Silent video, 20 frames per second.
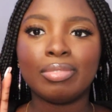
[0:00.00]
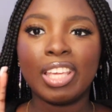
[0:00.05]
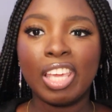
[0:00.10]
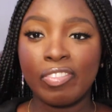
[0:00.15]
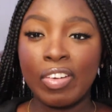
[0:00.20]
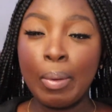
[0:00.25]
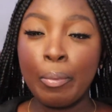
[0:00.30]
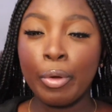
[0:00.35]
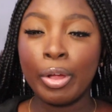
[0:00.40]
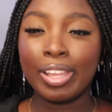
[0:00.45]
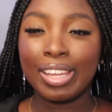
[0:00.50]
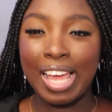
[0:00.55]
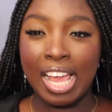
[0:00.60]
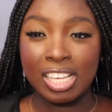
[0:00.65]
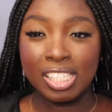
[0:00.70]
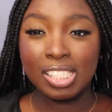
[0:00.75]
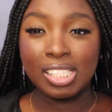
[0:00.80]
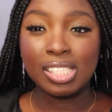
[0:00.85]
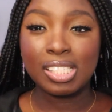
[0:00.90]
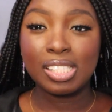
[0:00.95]
If I'm wearing
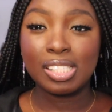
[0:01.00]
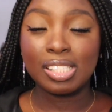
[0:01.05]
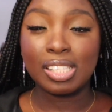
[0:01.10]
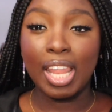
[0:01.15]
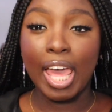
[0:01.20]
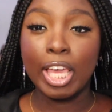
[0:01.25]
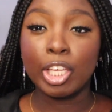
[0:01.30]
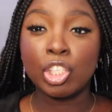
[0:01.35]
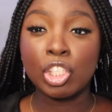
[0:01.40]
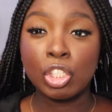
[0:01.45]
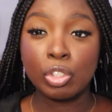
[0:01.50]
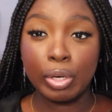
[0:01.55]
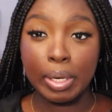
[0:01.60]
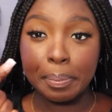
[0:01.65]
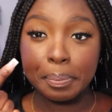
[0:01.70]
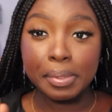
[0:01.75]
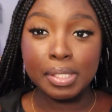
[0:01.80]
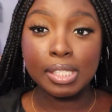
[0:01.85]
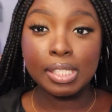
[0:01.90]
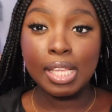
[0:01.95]
lashes, like
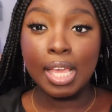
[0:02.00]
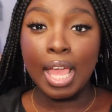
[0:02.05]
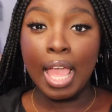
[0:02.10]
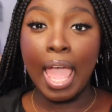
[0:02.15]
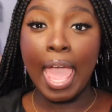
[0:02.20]
strips,